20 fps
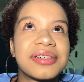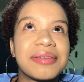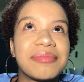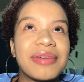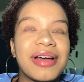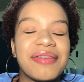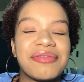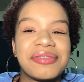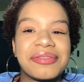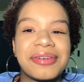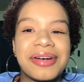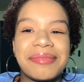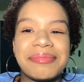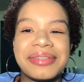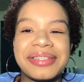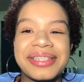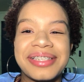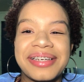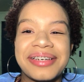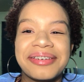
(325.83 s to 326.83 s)
I'm gonna have to
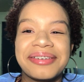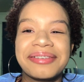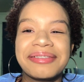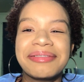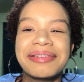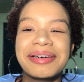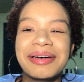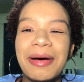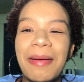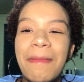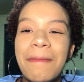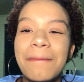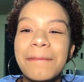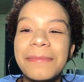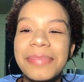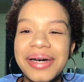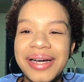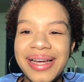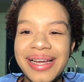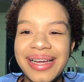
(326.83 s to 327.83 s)
crop this out,
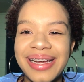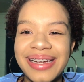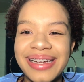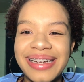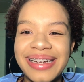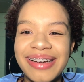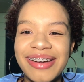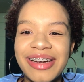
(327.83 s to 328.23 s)
but